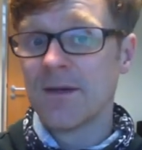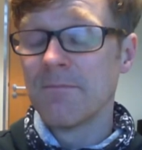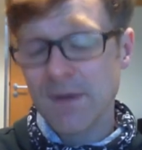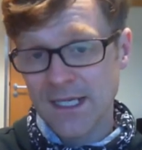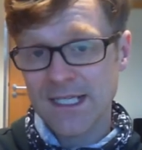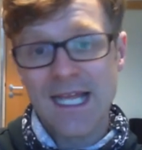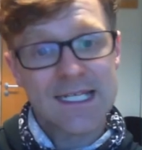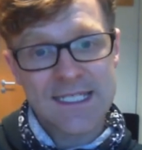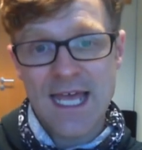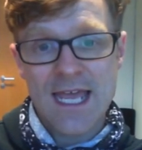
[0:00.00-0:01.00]
But
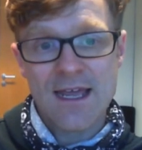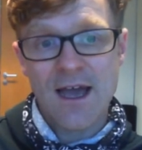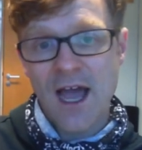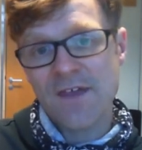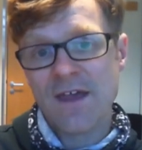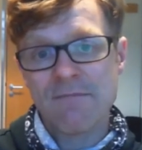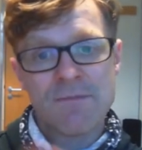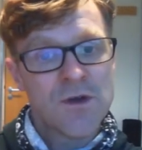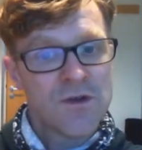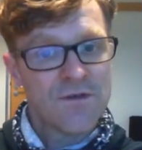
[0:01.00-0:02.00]
let's say I then
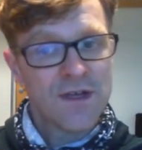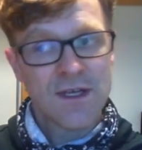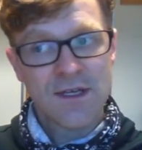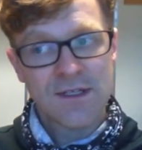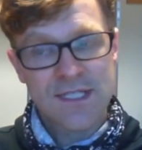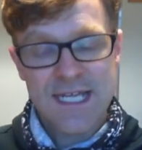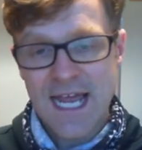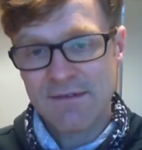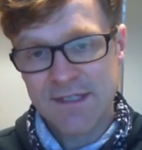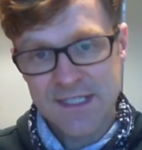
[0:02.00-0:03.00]
move to the
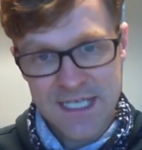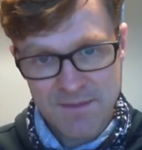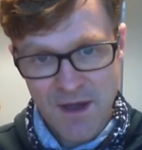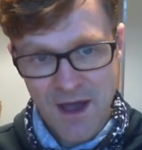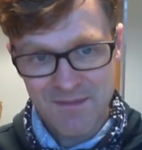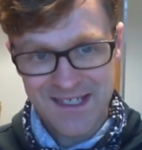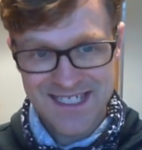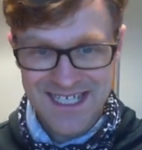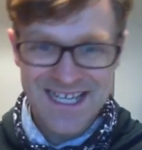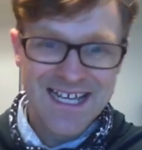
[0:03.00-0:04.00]
accountancy department
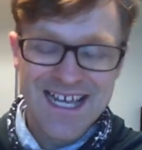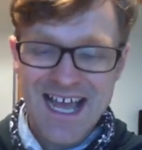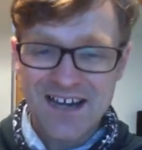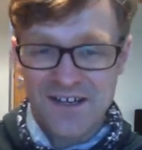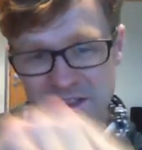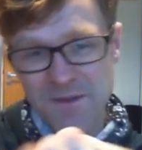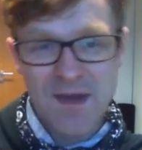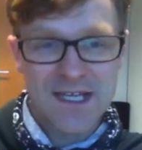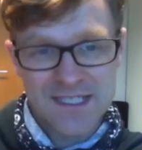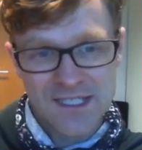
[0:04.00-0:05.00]
and another
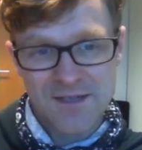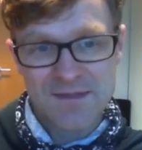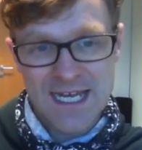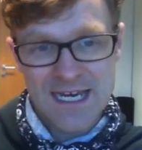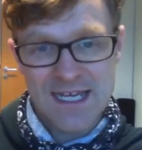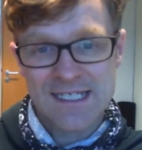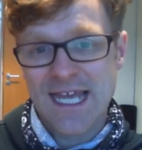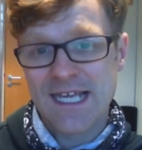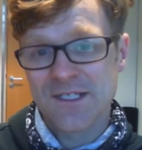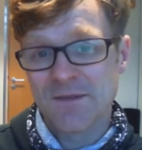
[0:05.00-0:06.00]
person comes in and
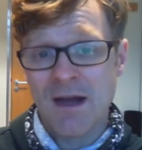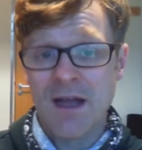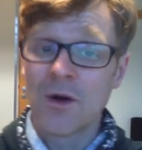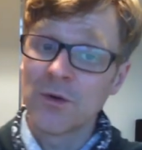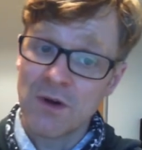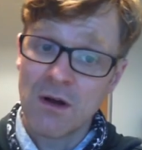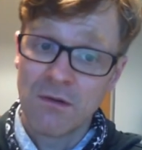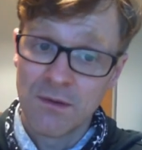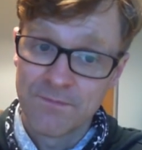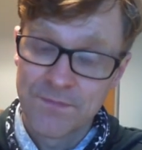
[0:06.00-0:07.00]
takes on my old role.
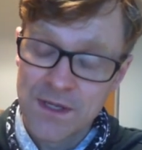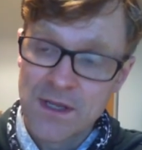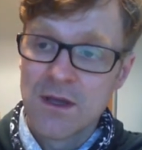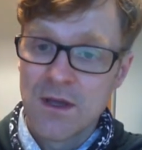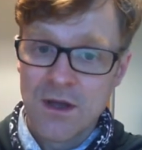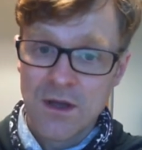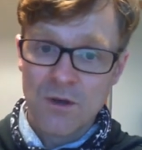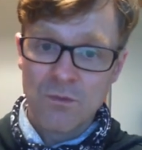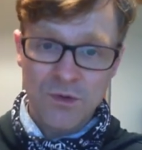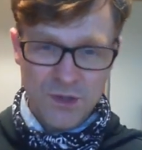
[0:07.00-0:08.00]

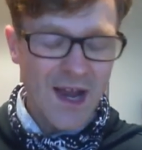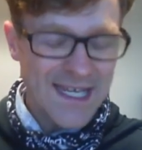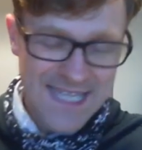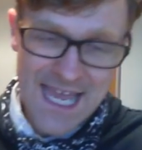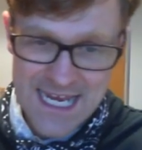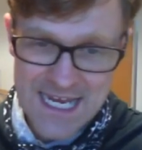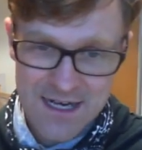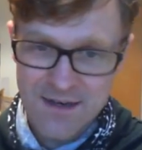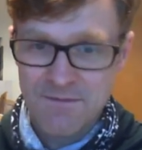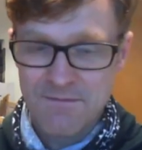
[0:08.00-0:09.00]
Well, do I take
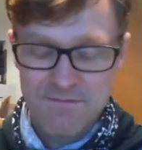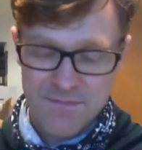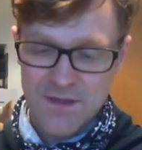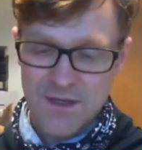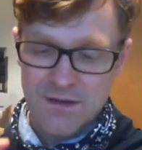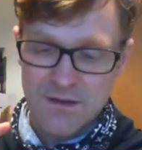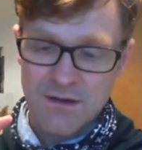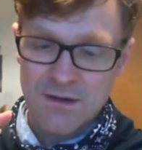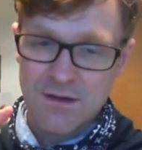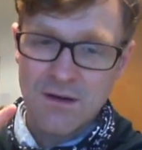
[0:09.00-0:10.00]
the
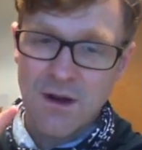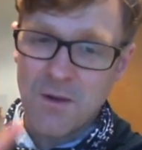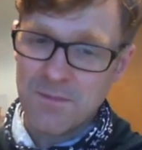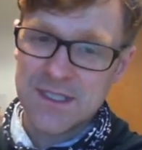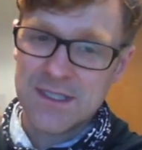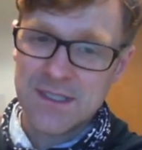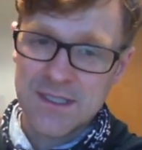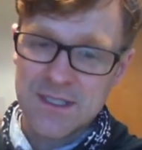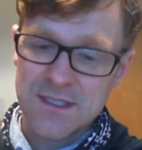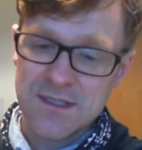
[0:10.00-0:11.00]

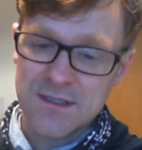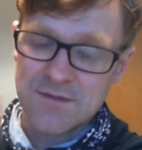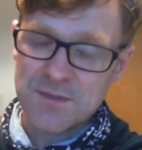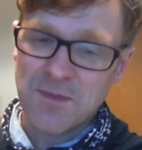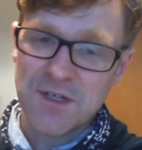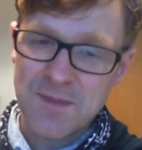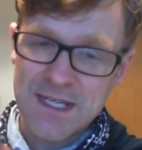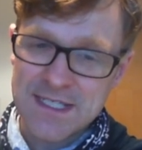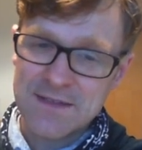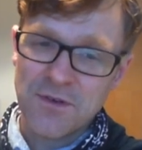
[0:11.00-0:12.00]
competence, the
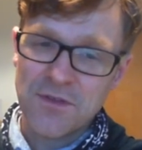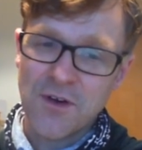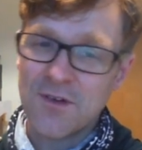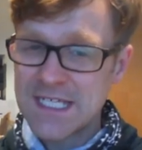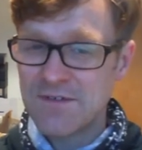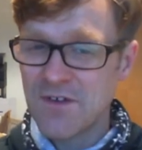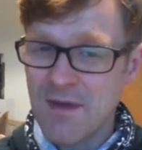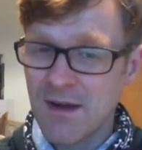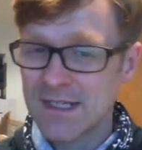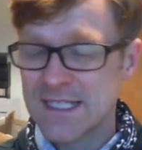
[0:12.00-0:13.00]
responsibility and the authority for
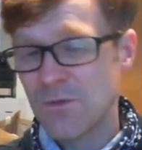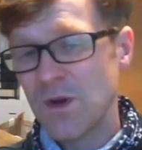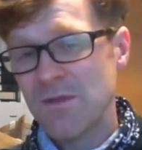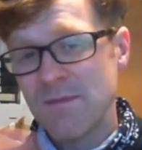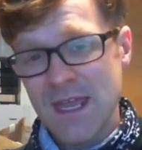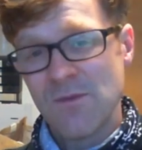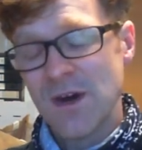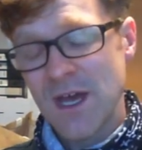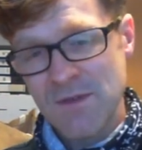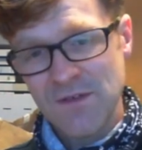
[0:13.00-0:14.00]
marketing with me when
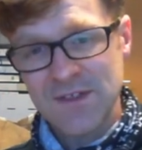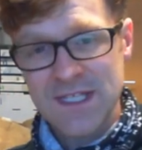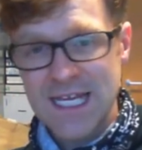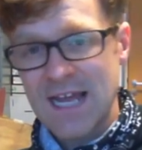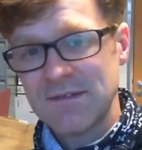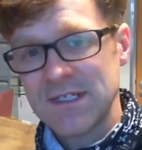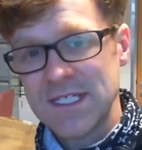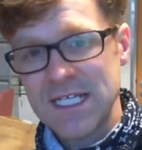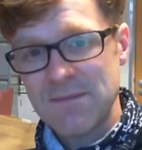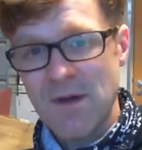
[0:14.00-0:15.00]
I move to the
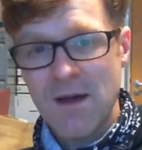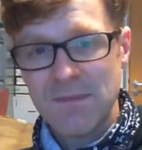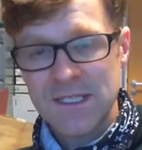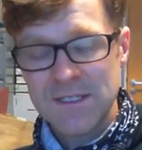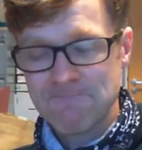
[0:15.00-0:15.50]
accountancy department?